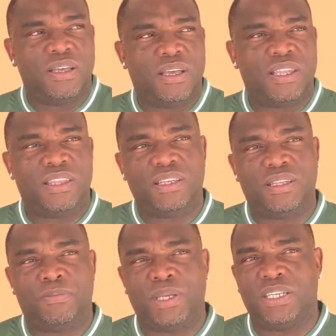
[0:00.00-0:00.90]
I think
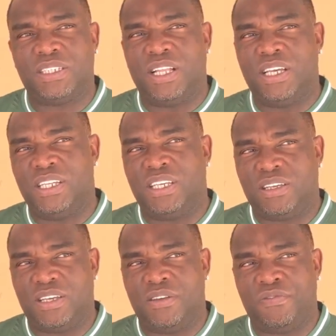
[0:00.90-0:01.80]
the biggest
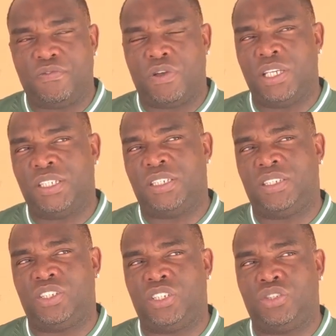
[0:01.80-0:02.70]
learning curve for us
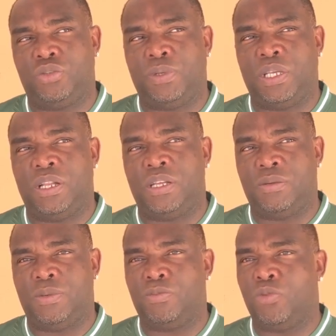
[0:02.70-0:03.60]
is just to be a
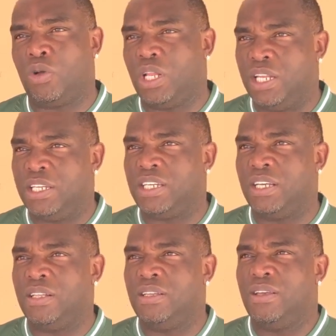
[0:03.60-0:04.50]
little bit more
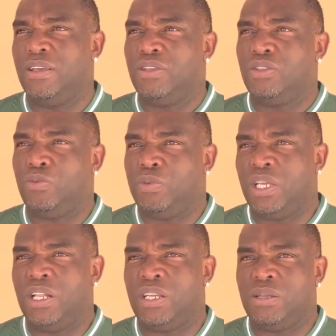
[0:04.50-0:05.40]
clinical, to be
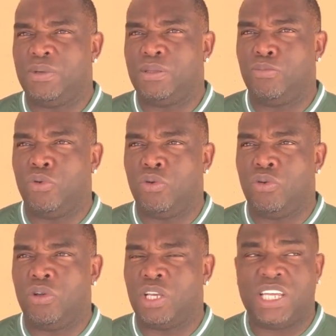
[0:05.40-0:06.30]
a little bit
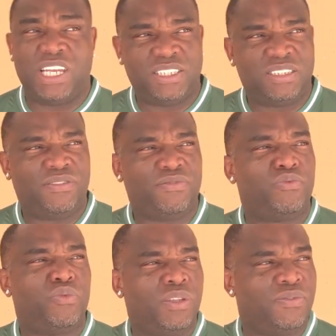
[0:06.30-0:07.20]
more aggressive
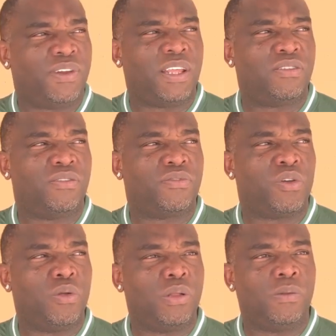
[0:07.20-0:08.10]
in front of
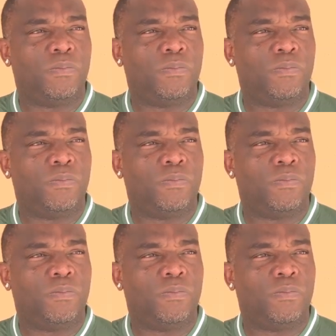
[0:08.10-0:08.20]
goal,